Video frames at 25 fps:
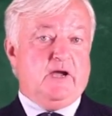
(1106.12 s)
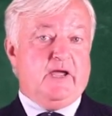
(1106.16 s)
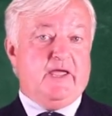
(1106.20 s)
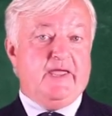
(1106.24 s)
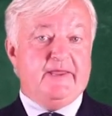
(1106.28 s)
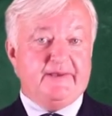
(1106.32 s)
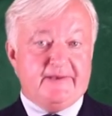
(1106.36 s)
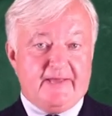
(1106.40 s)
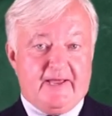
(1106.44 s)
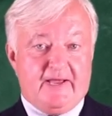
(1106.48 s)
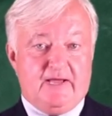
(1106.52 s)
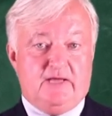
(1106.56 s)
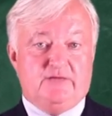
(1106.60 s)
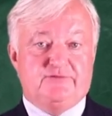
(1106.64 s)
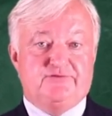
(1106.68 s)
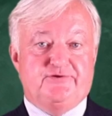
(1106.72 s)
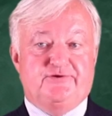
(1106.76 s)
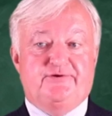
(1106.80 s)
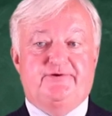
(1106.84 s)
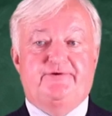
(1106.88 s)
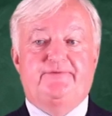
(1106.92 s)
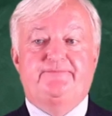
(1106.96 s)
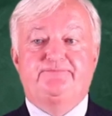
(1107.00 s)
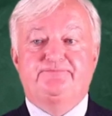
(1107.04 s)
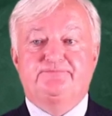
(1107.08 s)

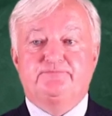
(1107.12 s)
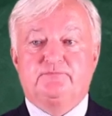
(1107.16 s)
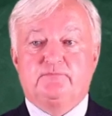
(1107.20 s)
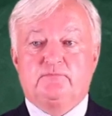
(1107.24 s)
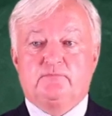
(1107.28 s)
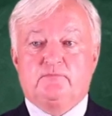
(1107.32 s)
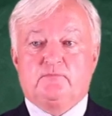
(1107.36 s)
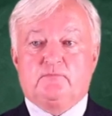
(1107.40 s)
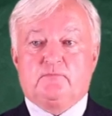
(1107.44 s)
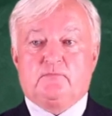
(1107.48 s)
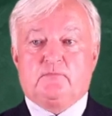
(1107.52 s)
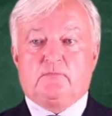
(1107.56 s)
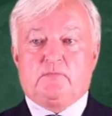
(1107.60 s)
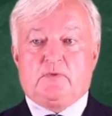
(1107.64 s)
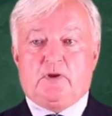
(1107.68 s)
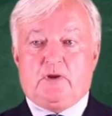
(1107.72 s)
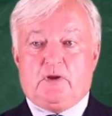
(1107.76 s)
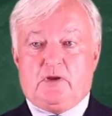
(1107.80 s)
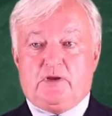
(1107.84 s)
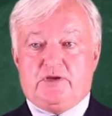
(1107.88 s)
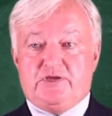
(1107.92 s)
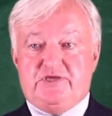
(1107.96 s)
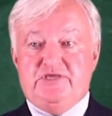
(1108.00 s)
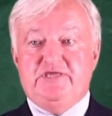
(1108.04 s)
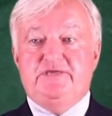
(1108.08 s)
another
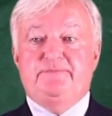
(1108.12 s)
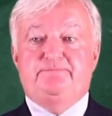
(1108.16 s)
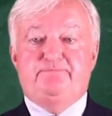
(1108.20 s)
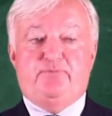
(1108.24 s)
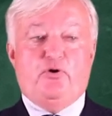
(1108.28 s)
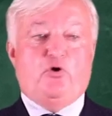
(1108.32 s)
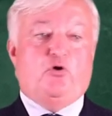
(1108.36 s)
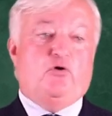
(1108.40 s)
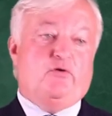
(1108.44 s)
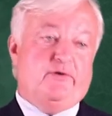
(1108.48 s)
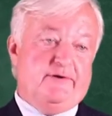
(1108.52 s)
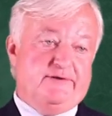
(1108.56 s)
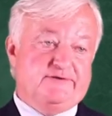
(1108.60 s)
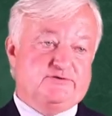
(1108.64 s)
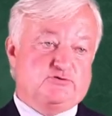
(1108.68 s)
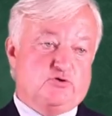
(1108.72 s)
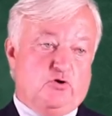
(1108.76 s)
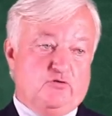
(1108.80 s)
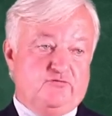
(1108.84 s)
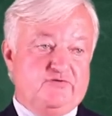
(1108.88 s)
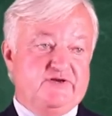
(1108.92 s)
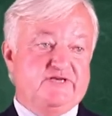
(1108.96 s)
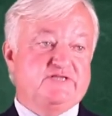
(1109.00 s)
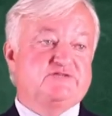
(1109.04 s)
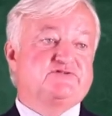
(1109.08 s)
key point
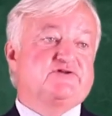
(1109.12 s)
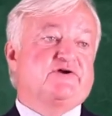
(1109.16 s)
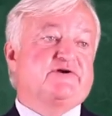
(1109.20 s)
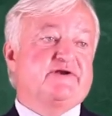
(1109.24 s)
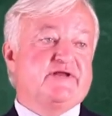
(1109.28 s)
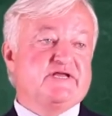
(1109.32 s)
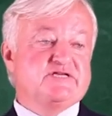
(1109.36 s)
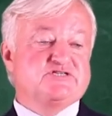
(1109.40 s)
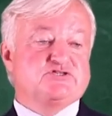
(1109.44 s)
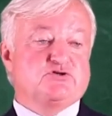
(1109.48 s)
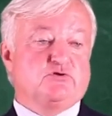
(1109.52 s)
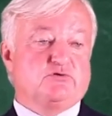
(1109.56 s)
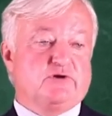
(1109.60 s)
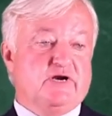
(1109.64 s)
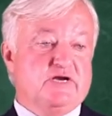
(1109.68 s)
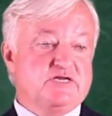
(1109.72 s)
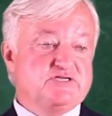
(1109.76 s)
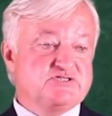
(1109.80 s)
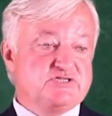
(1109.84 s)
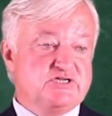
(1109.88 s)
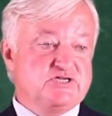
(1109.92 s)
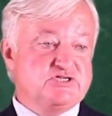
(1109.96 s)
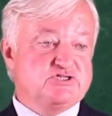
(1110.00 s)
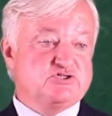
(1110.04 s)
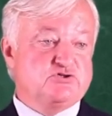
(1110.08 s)
of an international
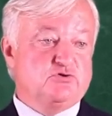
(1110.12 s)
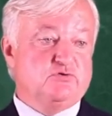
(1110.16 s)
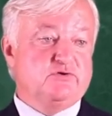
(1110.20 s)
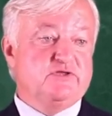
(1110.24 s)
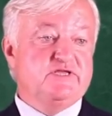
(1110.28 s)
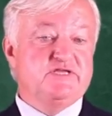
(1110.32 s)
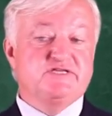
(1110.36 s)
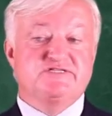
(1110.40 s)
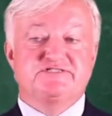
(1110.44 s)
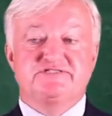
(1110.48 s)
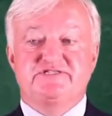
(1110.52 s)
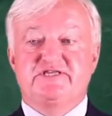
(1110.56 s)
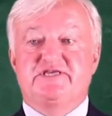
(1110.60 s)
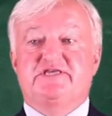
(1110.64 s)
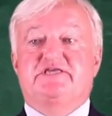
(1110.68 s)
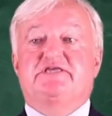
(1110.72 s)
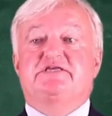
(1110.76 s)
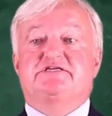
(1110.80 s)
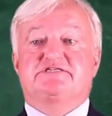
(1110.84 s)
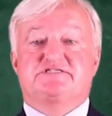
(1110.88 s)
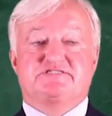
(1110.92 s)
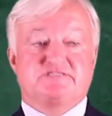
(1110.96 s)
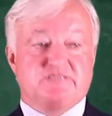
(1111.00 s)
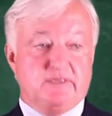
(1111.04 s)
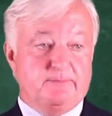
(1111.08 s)
organization is the
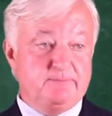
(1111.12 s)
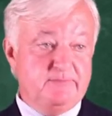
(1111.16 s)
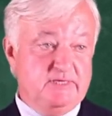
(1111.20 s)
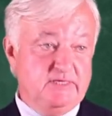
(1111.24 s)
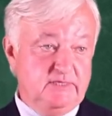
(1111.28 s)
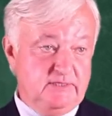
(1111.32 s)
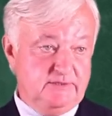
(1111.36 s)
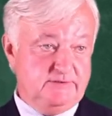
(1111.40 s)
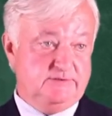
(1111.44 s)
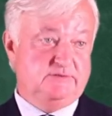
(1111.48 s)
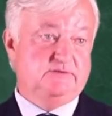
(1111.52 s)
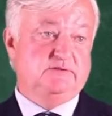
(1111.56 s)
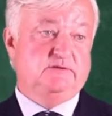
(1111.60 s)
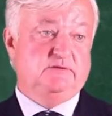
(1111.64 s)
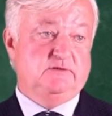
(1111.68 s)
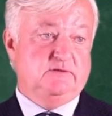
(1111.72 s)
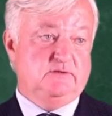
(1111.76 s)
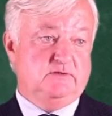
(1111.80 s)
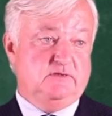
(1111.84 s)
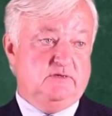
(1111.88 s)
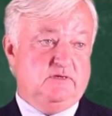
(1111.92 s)
stability.